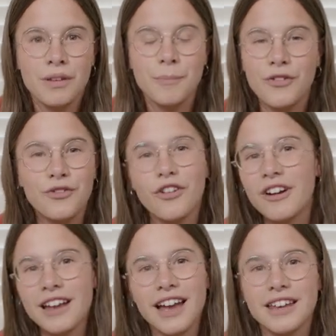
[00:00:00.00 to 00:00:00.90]
Before
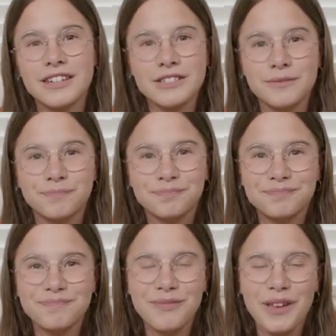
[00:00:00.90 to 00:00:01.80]
I end,
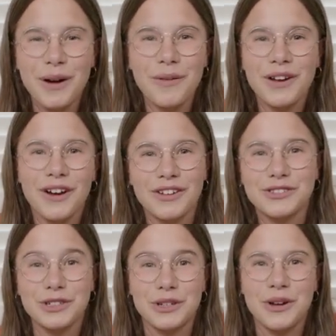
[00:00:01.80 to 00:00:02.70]
I want to
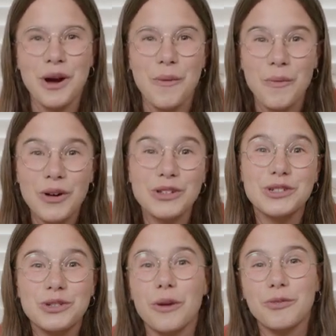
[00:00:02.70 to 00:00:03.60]
ask you, what
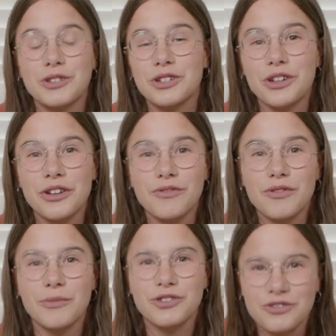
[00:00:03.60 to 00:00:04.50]
stops you
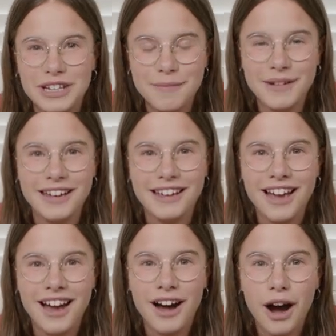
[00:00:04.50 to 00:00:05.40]
from dreaming
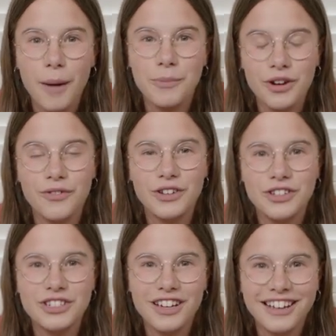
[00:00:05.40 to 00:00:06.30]
up your
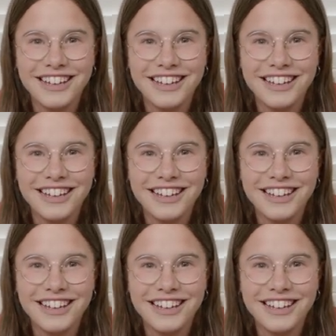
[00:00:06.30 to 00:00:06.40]
future?